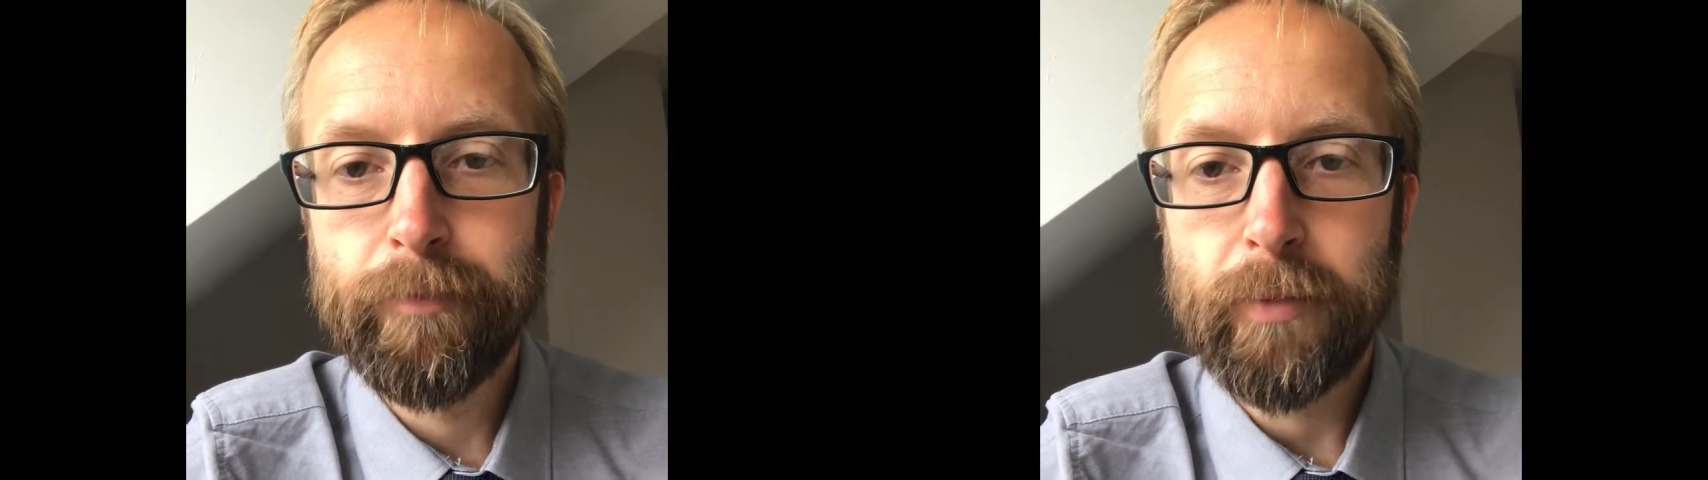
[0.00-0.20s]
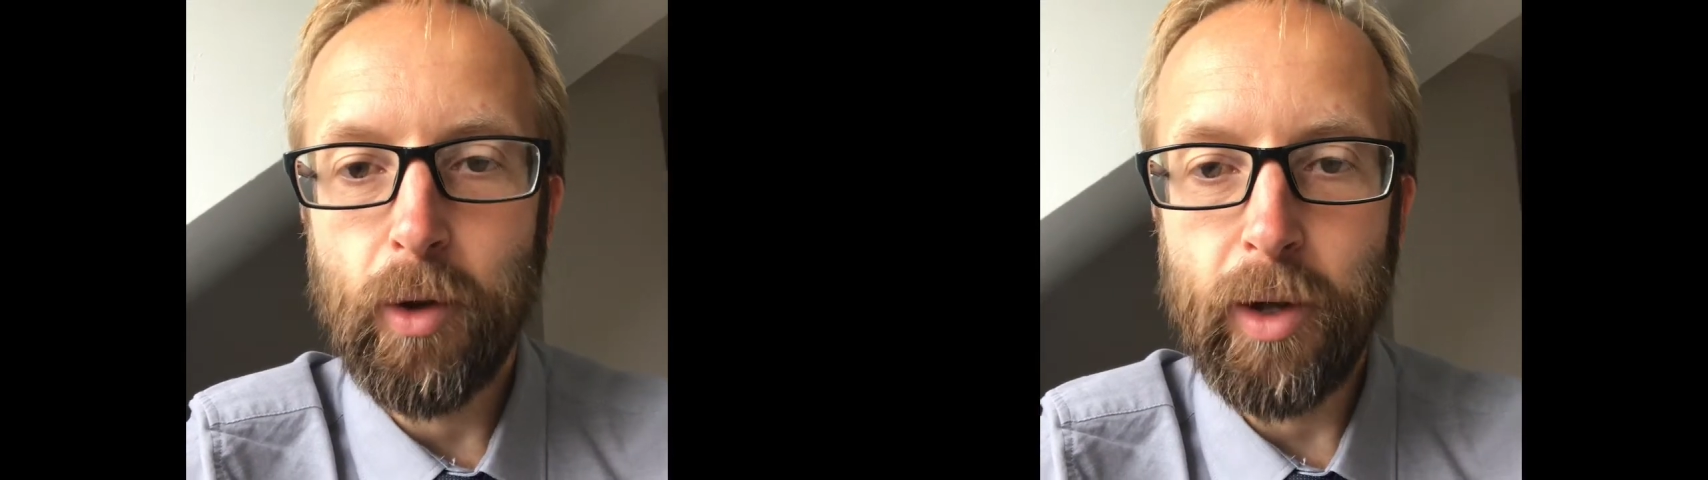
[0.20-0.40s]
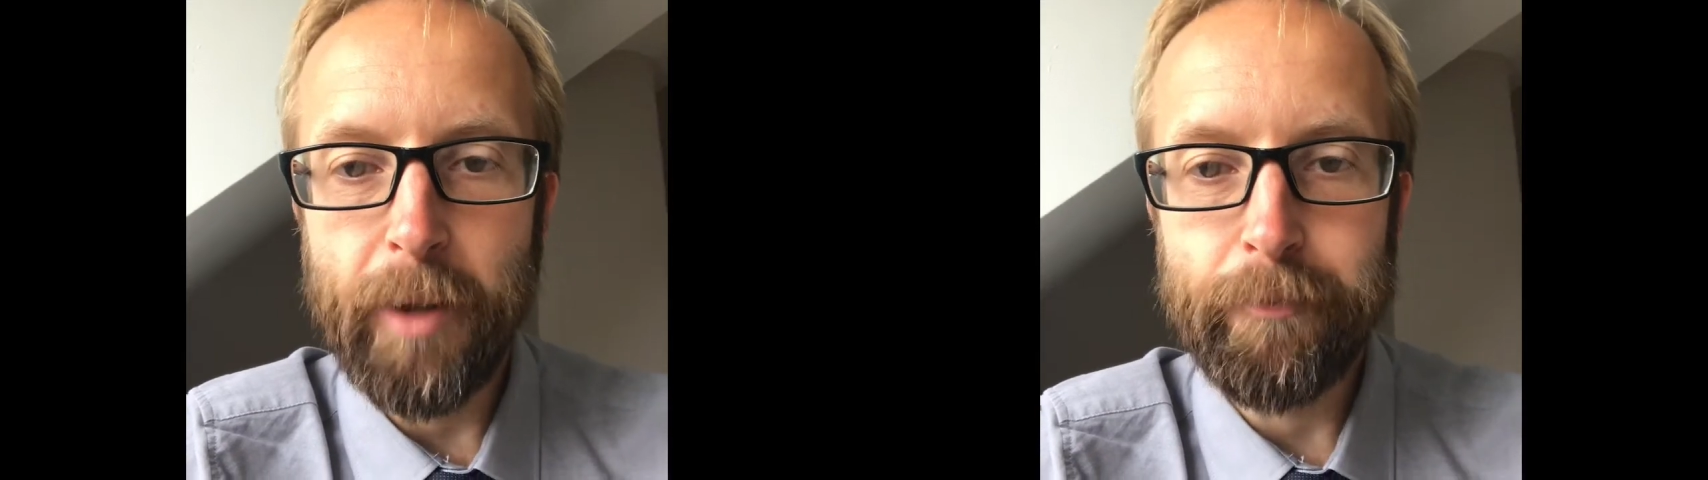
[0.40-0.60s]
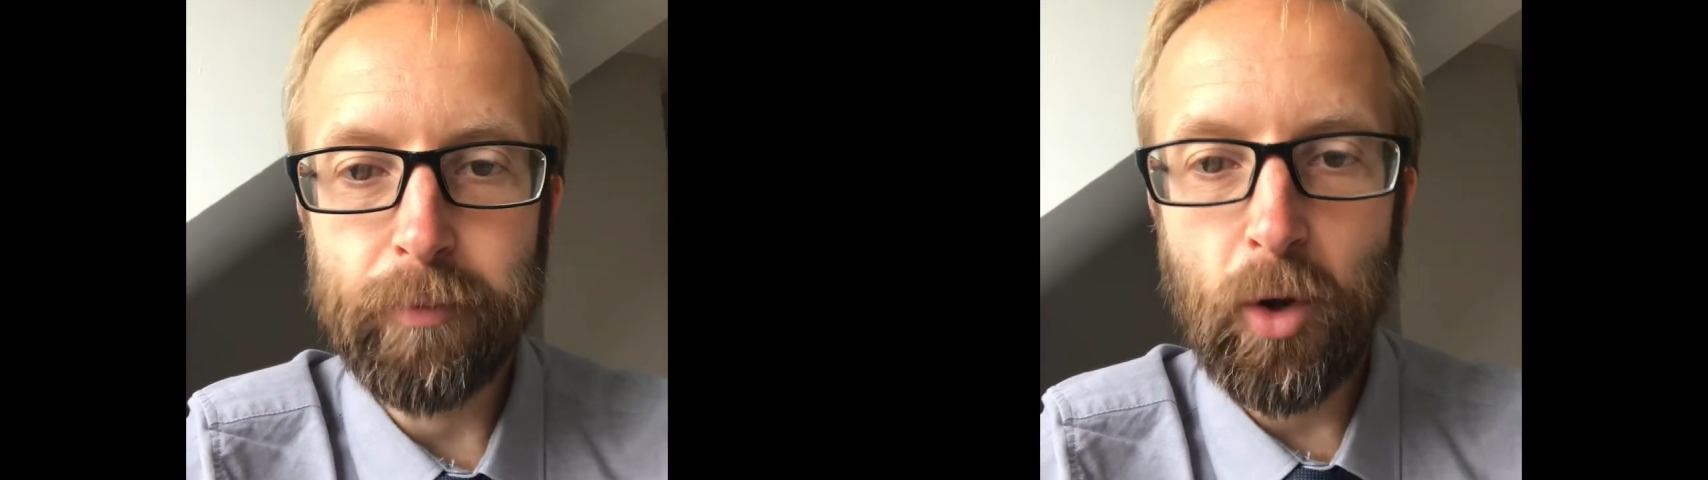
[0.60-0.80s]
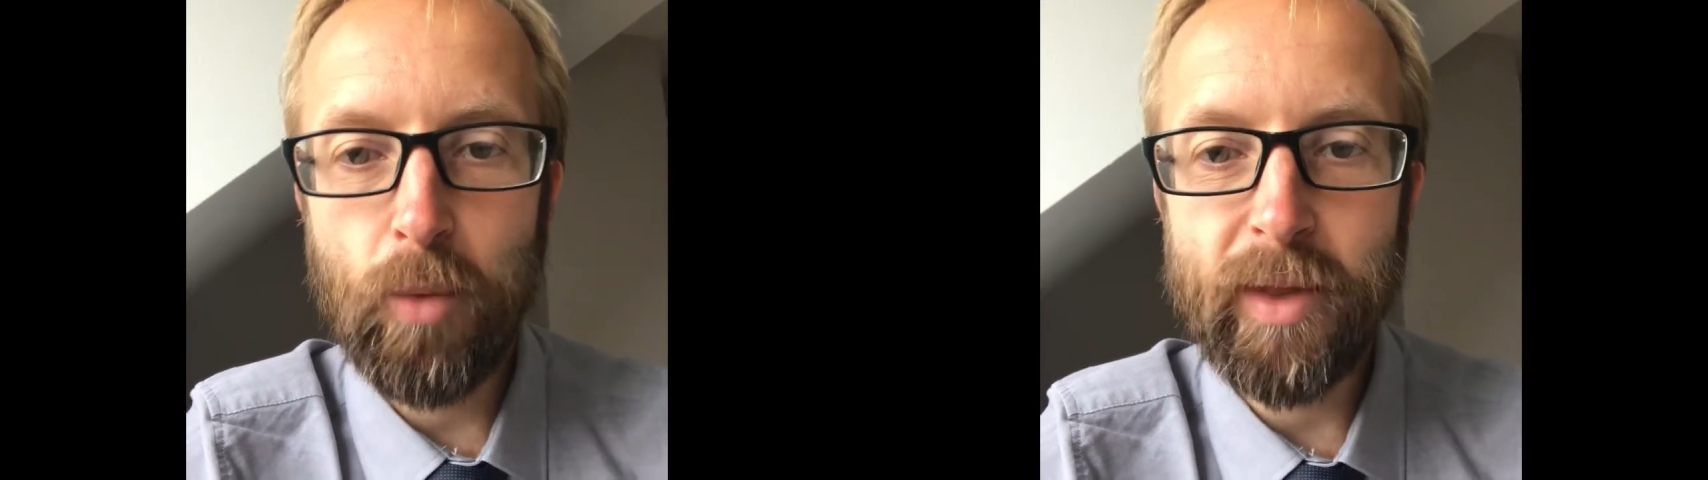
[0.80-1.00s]
Okay,
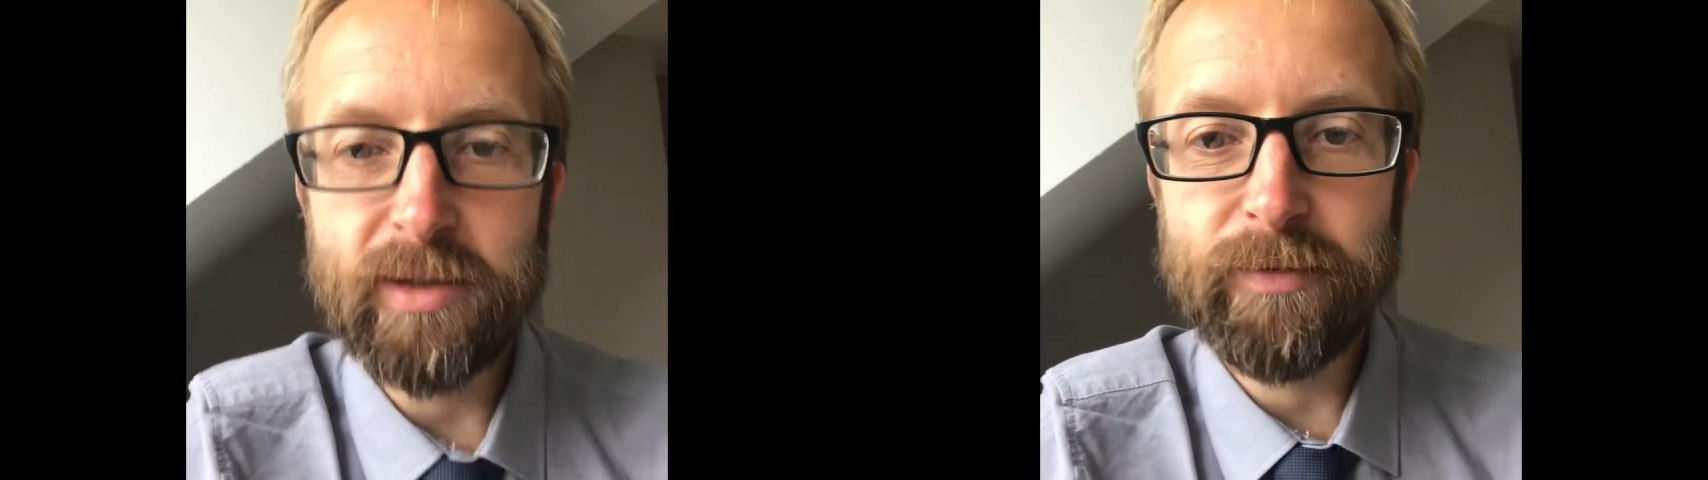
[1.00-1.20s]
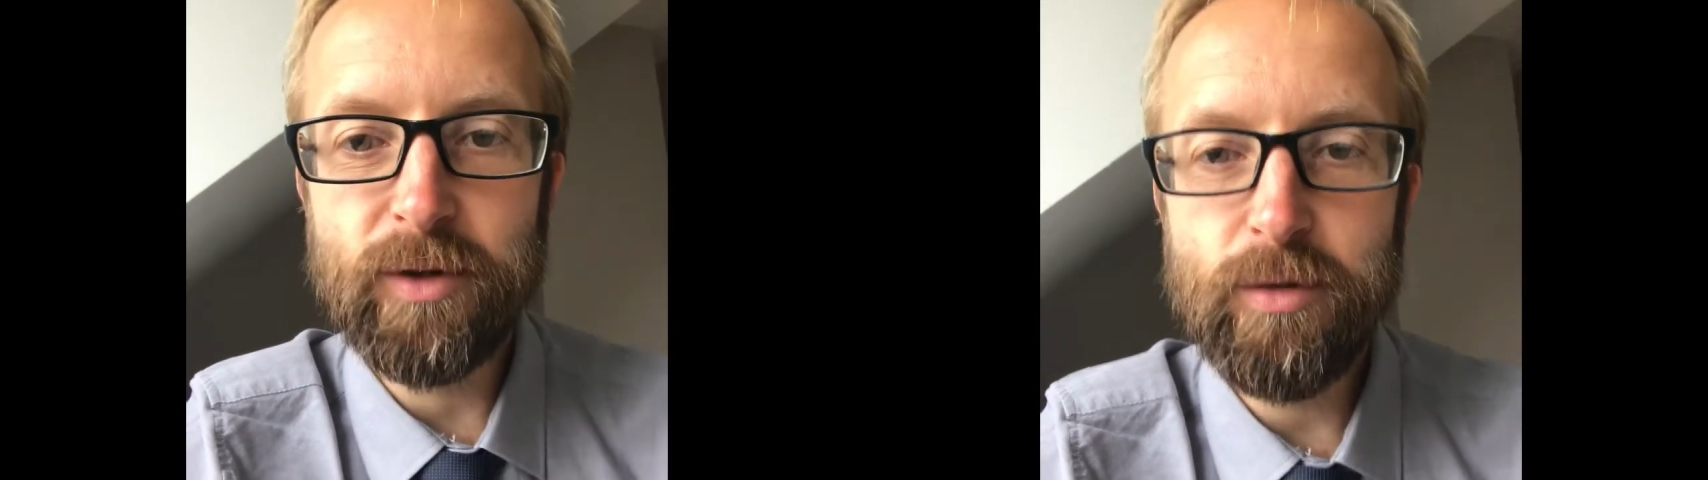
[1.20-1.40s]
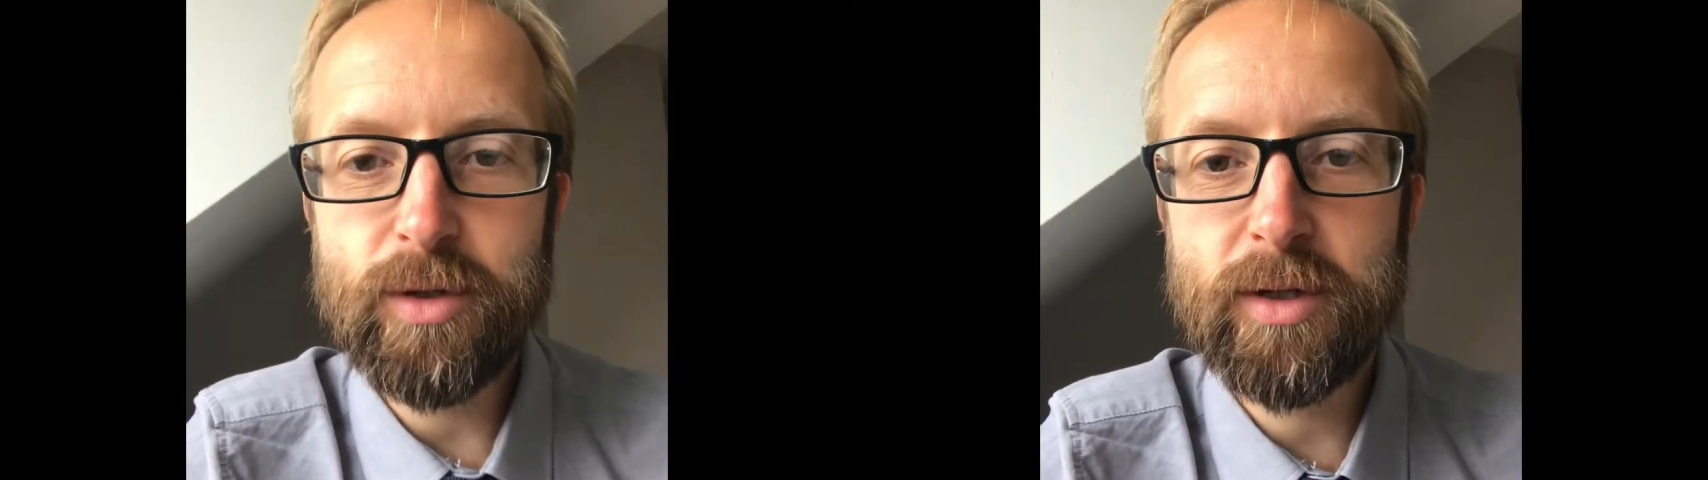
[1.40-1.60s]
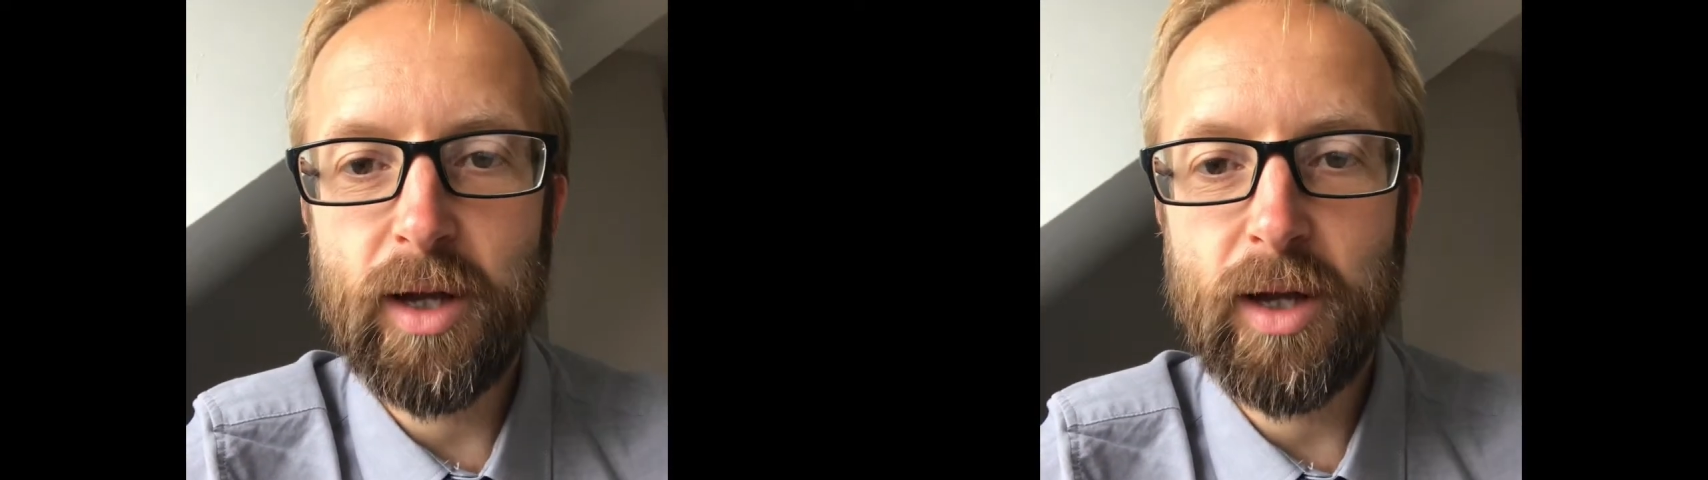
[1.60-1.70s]
hope that's of use,